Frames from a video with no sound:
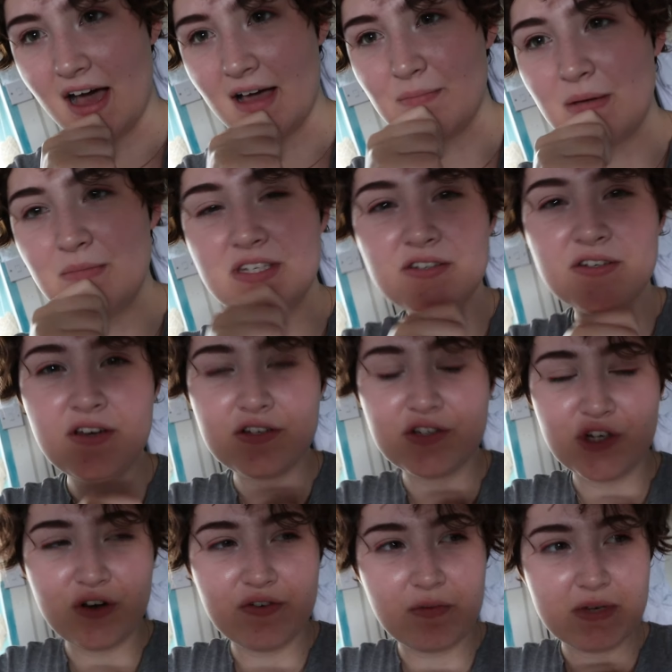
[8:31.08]
I'm, I'm still not
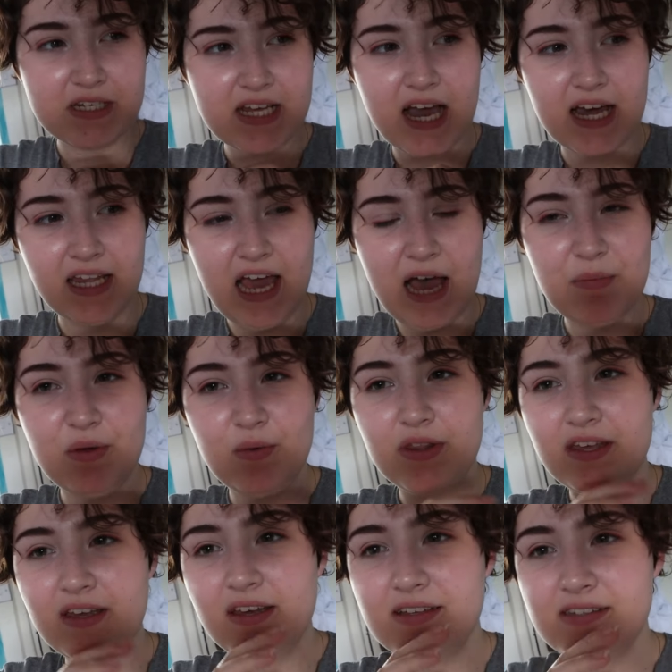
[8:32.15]
sure if I'm entirely happy
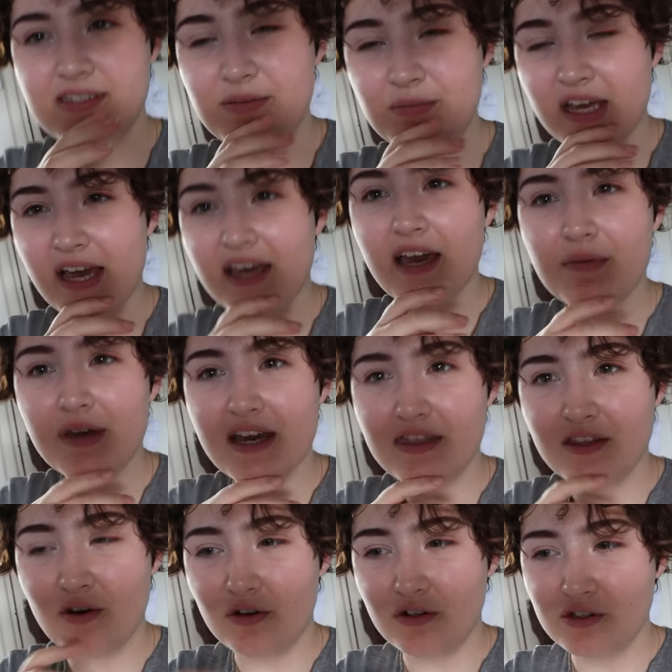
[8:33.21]
with it. It seemed like I kept getting
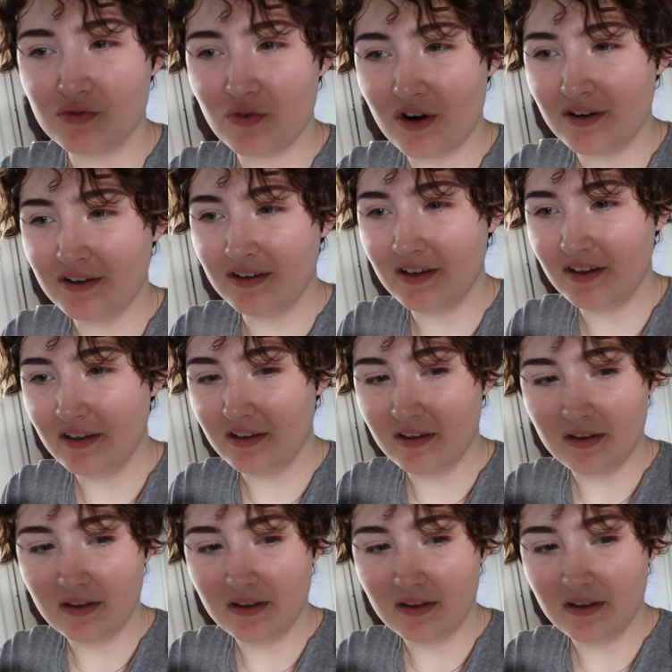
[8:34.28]
the colours wrong.